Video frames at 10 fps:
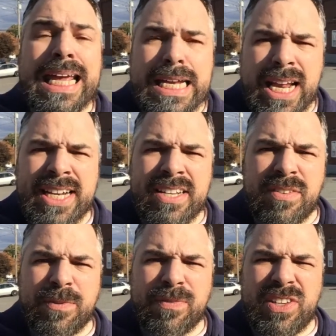In
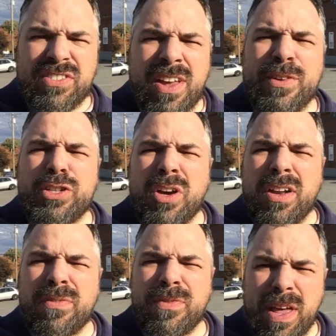1957,
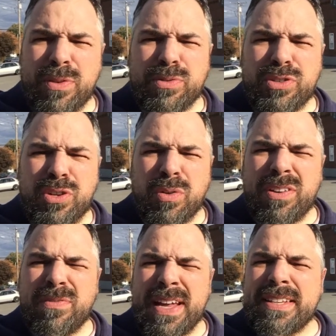Don Featherstone
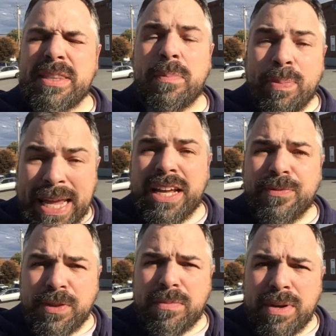invented the pink
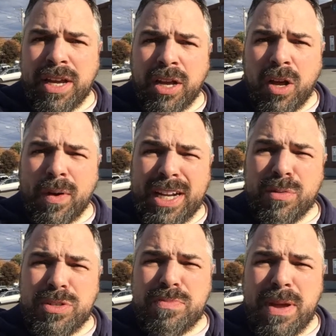flamingo, and it
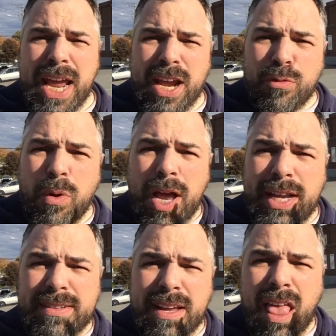was made right